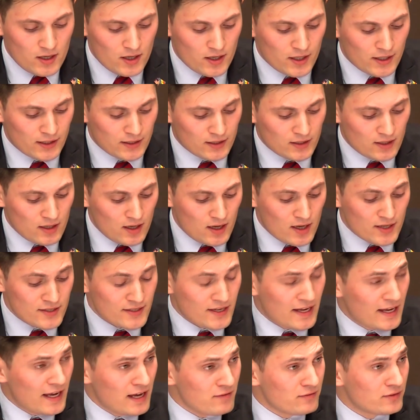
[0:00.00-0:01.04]
And as
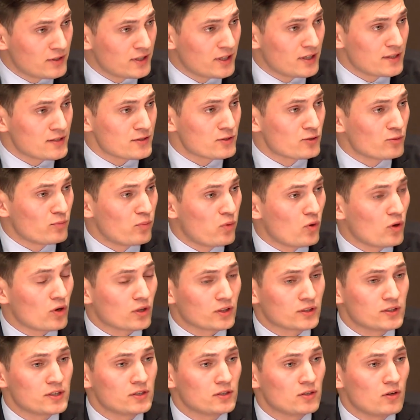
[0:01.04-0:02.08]
I have the
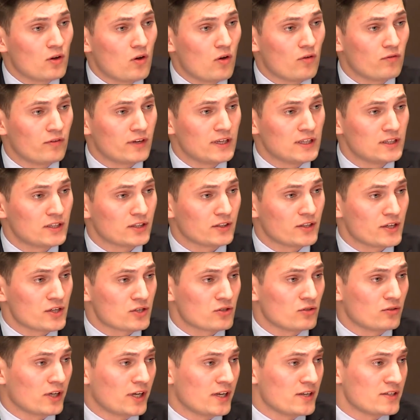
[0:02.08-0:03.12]
support of an
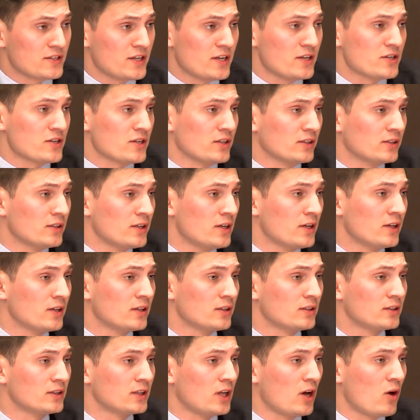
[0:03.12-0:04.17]
international organization,
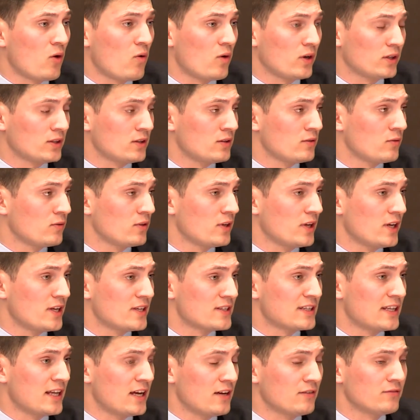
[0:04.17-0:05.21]
now what
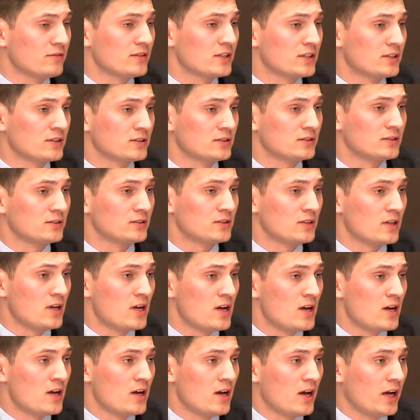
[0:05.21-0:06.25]
is left,
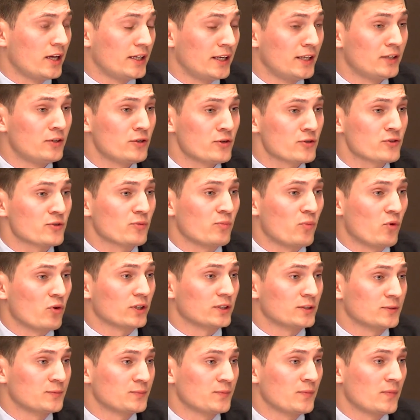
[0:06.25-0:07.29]
I need your support.
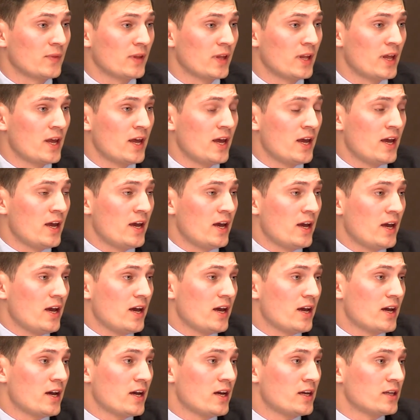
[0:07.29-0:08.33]

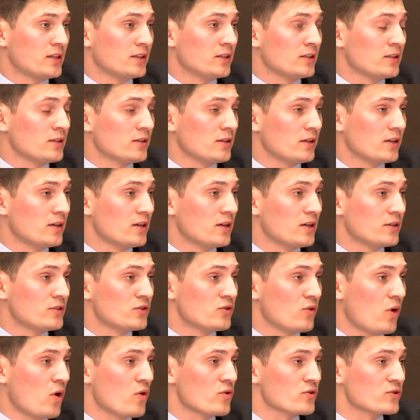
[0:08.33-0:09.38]
And
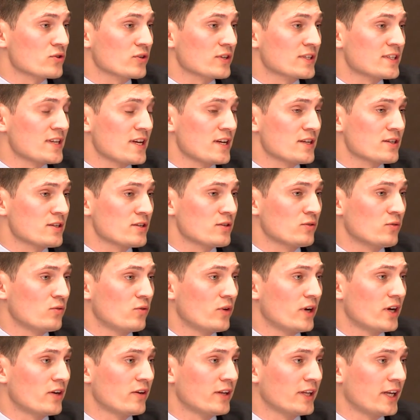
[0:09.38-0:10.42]
to our success,
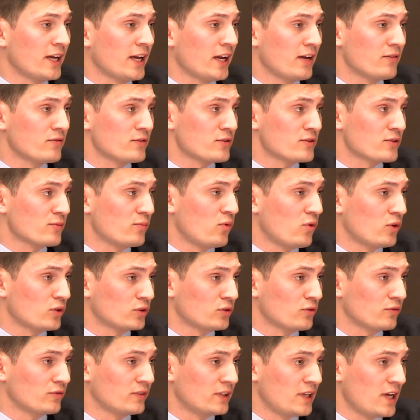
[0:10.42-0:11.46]
we already have the
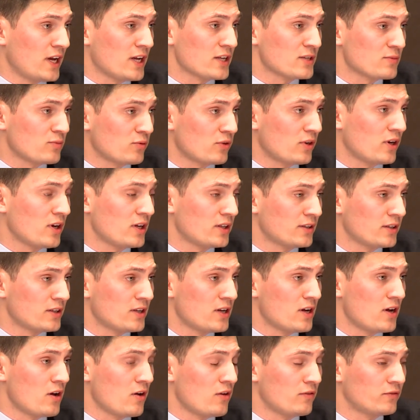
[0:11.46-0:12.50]
support of diaspora and
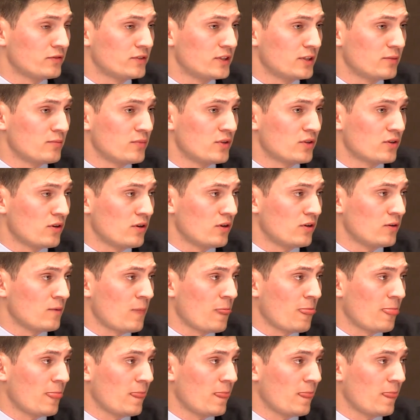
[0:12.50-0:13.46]
of the Bureau